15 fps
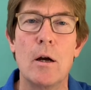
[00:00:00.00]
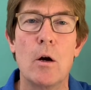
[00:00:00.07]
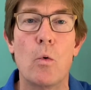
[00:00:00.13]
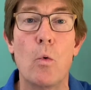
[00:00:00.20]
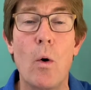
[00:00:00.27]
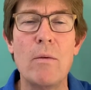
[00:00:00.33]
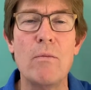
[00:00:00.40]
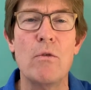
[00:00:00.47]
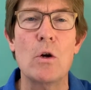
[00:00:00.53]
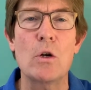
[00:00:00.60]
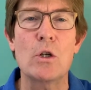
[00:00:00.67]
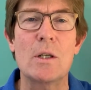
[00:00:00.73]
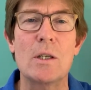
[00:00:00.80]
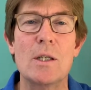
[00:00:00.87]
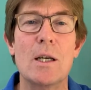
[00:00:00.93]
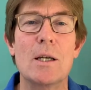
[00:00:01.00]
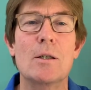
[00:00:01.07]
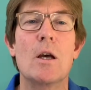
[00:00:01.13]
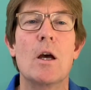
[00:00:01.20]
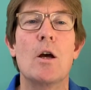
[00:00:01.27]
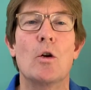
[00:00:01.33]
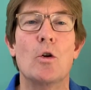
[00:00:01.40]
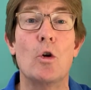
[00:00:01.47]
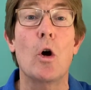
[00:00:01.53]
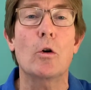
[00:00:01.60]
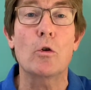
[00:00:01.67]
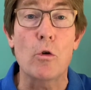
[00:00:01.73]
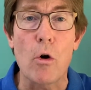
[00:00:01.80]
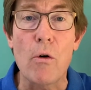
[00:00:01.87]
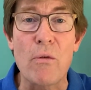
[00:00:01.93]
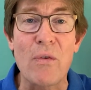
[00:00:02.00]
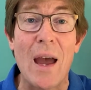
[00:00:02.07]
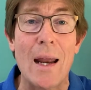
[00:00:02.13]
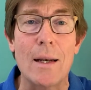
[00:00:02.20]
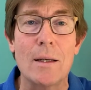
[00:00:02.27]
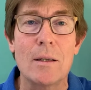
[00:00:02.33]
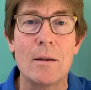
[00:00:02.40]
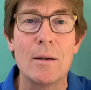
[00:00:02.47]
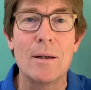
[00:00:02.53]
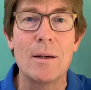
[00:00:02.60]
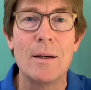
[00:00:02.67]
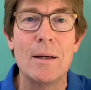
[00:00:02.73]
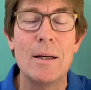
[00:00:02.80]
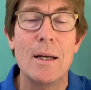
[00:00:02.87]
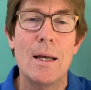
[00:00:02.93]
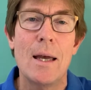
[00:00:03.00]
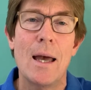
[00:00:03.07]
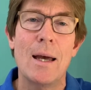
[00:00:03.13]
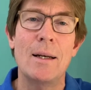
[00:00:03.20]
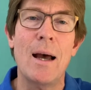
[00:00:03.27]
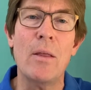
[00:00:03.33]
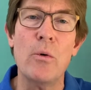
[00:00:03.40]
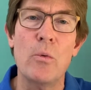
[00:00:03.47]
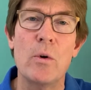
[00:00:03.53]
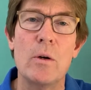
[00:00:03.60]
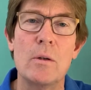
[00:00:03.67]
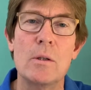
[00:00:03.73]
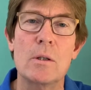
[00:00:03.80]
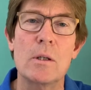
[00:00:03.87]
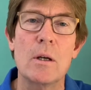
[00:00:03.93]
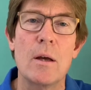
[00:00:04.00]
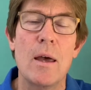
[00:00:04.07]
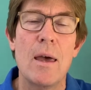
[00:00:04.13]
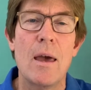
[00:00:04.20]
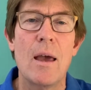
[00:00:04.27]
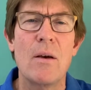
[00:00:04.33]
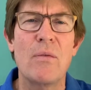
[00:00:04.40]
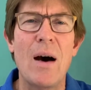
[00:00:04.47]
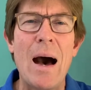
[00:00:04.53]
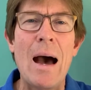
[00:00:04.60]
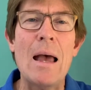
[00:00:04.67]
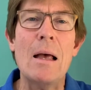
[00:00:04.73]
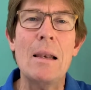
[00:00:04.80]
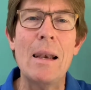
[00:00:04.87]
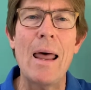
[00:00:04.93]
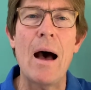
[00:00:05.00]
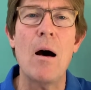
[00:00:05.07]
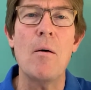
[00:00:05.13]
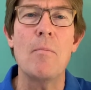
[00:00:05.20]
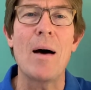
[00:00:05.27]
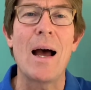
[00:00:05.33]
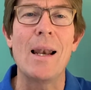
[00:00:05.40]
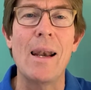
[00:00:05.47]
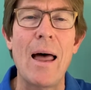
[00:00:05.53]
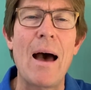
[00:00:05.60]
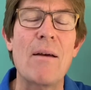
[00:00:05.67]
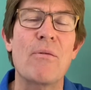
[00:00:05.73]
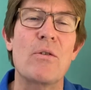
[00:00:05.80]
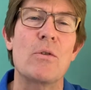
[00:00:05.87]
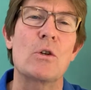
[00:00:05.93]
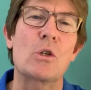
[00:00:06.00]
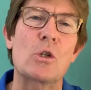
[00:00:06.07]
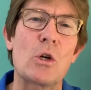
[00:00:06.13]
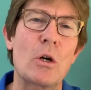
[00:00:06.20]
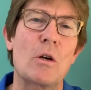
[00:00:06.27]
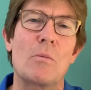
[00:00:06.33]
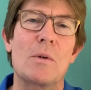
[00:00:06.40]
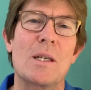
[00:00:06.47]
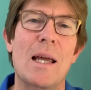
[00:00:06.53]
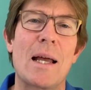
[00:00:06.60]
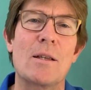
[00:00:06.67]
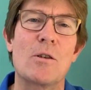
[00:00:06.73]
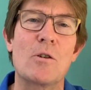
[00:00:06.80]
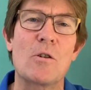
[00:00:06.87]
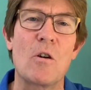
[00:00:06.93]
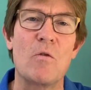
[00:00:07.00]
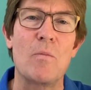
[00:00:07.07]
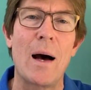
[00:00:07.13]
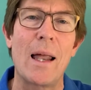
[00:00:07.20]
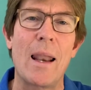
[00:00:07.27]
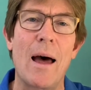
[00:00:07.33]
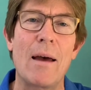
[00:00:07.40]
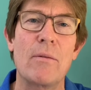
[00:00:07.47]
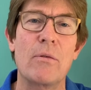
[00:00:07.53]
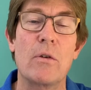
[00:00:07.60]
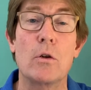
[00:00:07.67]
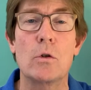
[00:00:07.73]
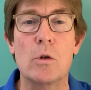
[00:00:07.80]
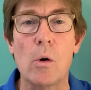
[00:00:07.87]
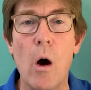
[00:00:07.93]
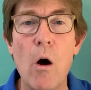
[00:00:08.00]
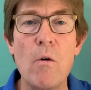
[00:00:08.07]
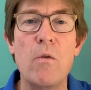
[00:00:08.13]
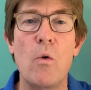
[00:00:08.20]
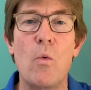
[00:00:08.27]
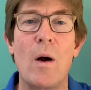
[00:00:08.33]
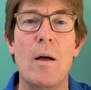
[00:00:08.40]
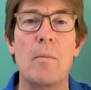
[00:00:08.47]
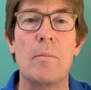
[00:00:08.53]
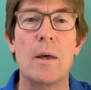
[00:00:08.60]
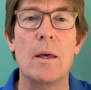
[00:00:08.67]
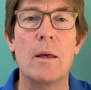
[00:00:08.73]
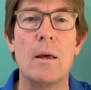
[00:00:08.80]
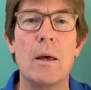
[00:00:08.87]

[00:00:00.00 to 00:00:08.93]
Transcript: One version says, not grow faint. In other words, if I allow my life and the circumstances of my life to overwhelm me,